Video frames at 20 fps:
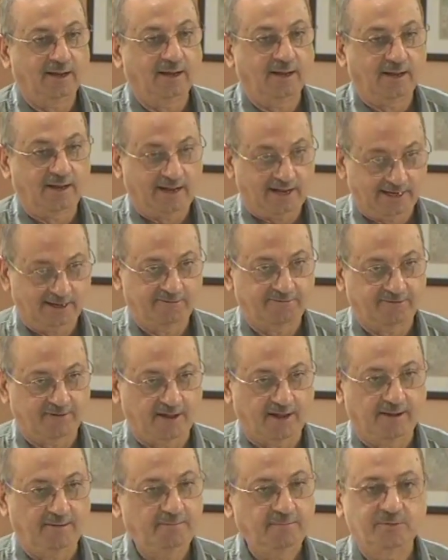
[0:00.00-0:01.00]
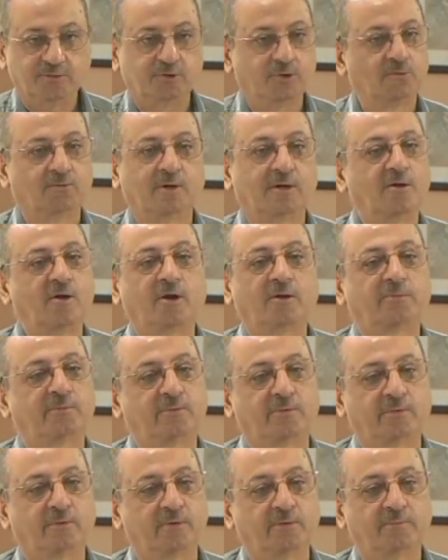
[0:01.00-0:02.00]
Alif Lam, you will not
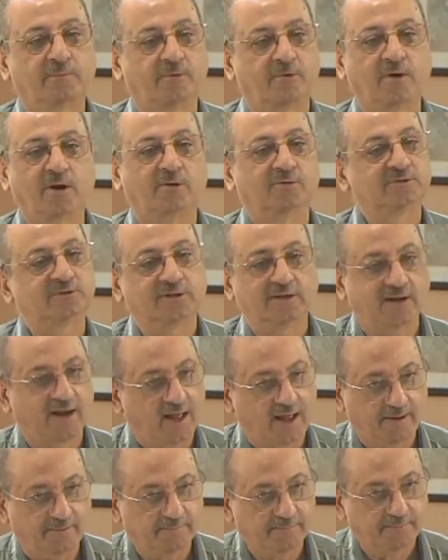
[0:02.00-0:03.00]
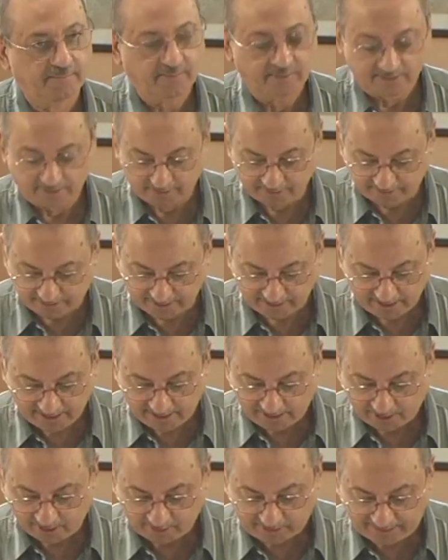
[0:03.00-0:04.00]
pronounce Lam. Okay,
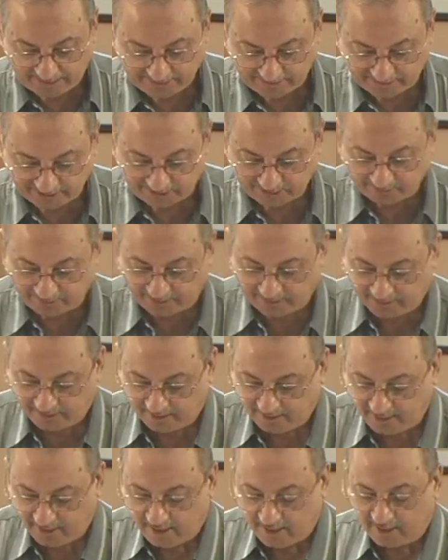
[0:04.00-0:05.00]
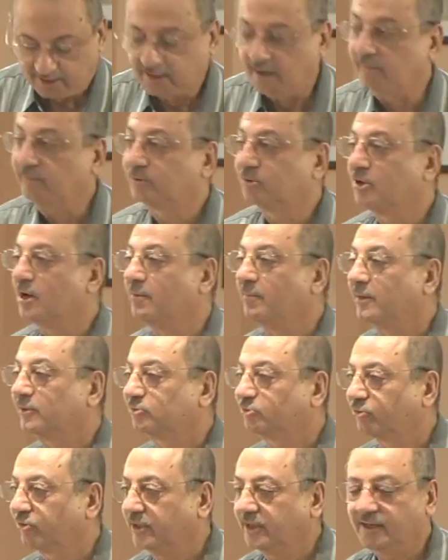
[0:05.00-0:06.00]
look at this, brother. Come to number
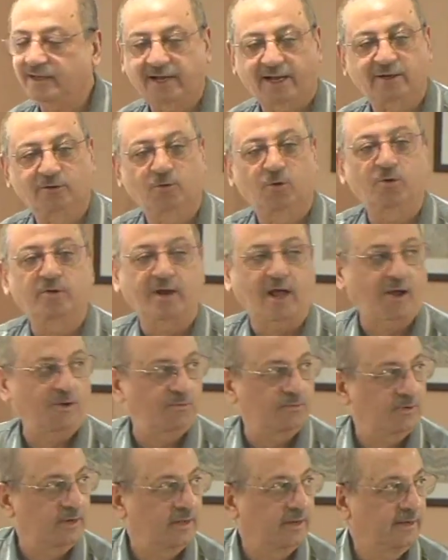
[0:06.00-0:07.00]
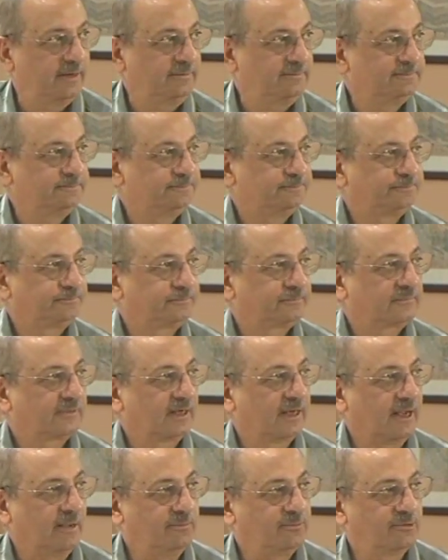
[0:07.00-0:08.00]
3 and go down. Huh?
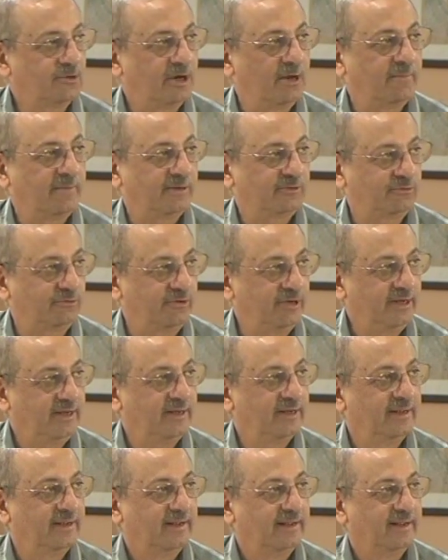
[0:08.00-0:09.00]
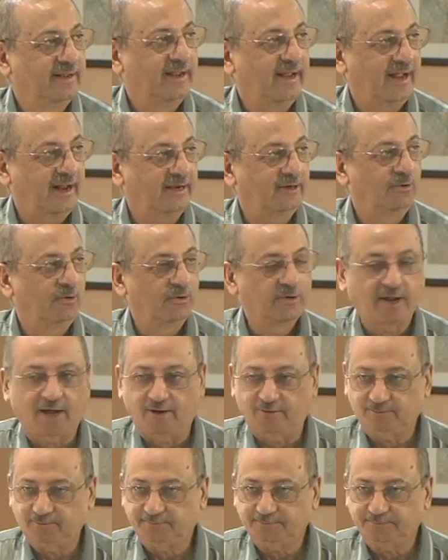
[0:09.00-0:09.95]
Come to number 3 and go down.